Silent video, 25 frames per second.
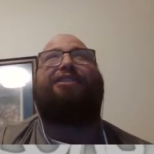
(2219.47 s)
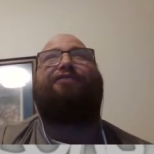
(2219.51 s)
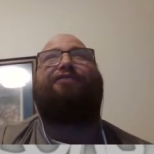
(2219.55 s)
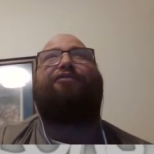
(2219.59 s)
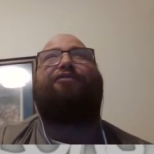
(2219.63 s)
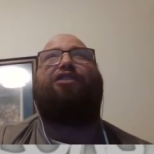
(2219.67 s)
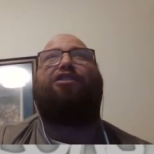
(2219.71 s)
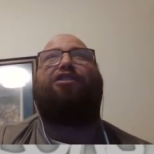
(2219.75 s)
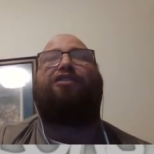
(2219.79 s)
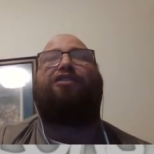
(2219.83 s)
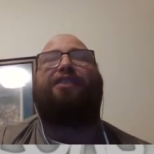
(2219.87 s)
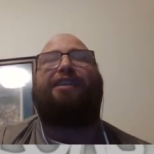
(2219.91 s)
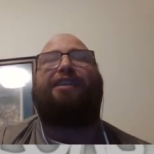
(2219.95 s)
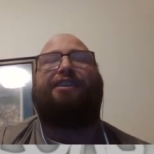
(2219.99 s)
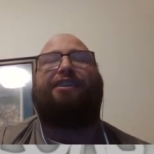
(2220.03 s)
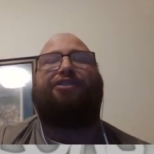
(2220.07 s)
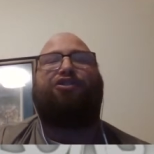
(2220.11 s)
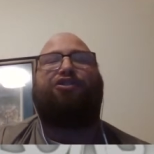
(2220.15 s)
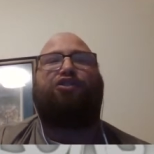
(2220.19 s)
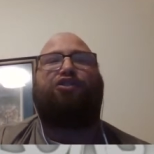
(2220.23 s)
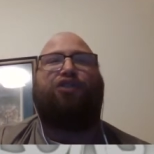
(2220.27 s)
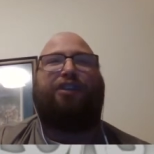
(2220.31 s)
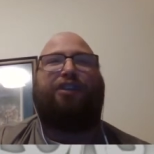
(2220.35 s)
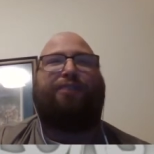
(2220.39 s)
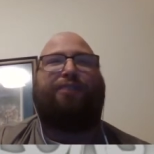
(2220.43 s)
following his
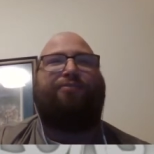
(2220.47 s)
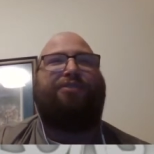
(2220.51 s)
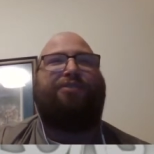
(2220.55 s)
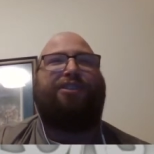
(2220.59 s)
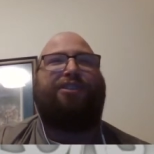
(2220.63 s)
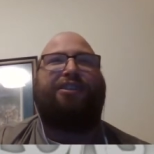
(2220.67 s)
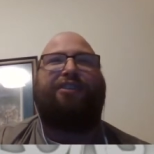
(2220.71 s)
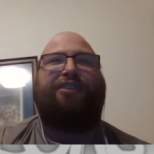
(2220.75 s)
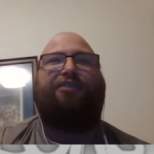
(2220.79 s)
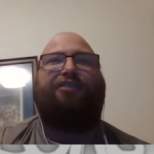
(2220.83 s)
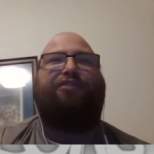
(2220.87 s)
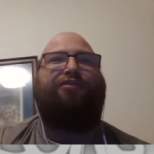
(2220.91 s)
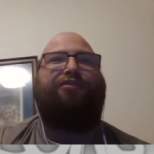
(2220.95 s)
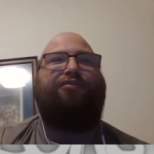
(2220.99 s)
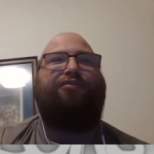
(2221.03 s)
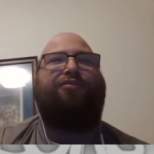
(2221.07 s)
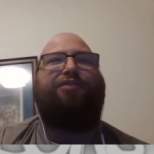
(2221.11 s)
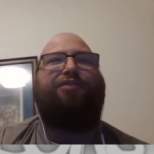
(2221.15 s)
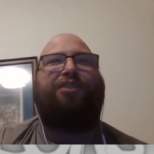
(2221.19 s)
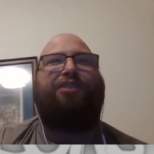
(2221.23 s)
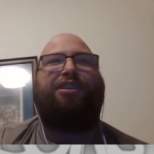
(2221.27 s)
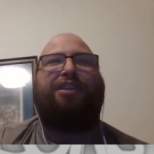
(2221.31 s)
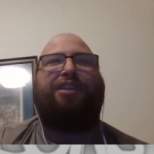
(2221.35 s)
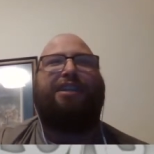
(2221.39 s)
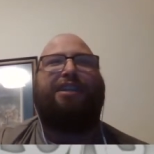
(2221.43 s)
dream still.
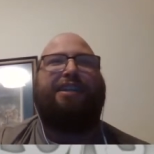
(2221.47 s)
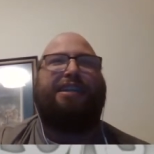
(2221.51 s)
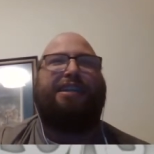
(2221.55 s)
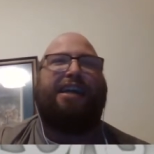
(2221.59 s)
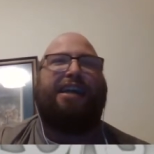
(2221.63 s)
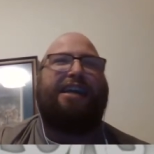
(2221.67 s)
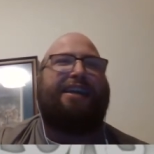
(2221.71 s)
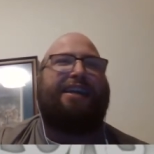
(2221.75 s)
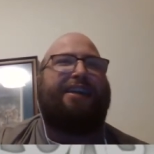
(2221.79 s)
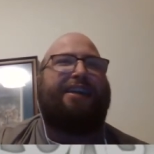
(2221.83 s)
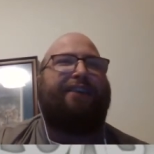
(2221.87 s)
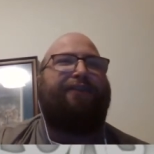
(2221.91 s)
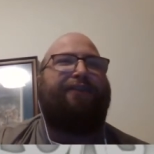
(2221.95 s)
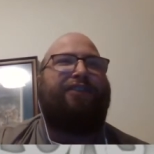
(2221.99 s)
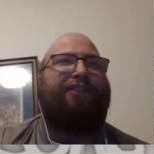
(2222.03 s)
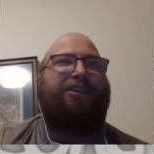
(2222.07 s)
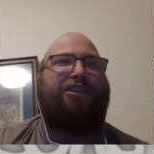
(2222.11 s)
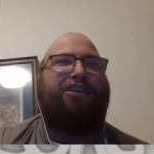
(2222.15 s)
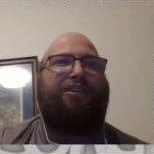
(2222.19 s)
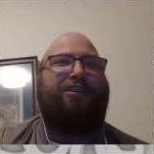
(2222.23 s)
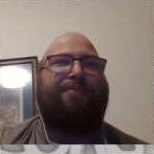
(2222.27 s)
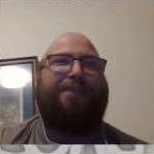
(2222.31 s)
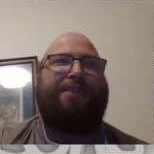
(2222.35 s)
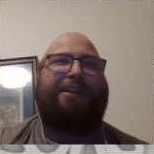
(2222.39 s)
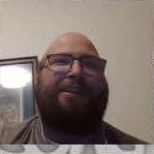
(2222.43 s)
He ain't giving
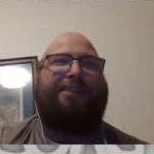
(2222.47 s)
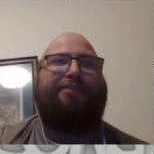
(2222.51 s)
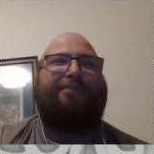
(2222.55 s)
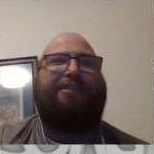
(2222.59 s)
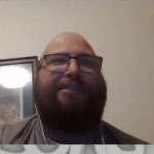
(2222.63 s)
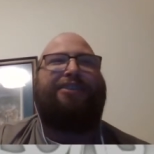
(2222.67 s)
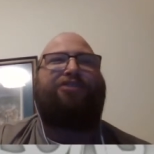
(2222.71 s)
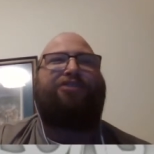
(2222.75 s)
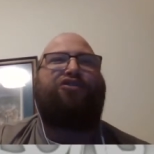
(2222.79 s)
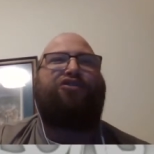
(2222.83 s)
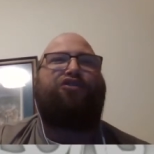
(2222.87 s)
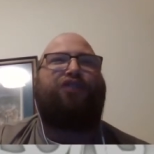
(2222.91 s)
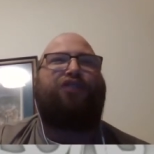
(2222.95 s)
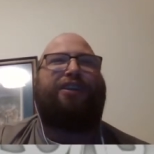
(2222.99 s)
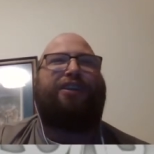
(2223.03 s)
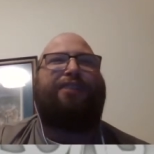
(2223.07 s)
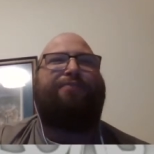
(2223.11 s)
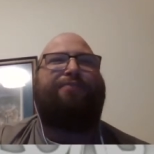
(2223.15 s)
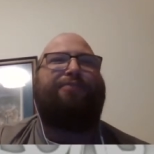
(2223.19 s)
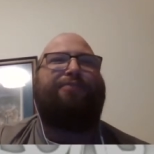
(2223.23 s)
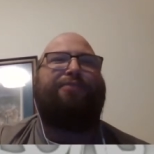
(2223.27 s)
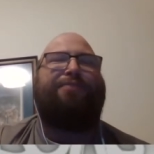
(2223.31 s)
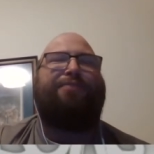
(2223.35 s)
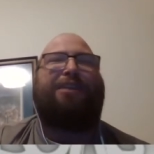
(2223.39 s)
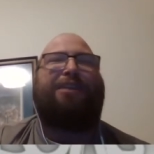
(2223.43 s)
up. His
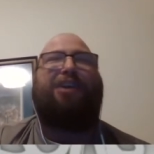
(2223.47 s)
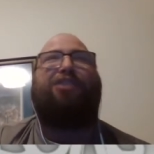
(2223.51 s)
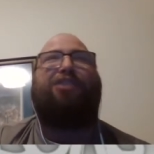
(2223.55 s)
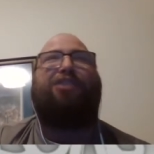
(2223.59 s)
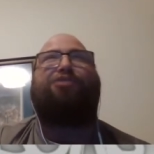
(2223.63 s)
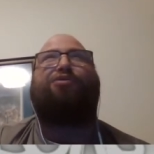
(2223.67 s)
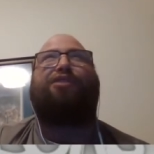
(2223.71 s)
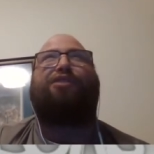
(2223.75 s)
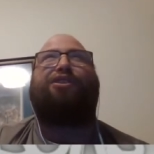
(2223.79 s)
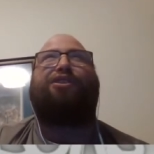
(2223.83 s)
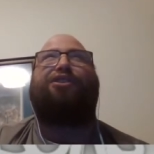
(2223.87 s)
dream, to be honest with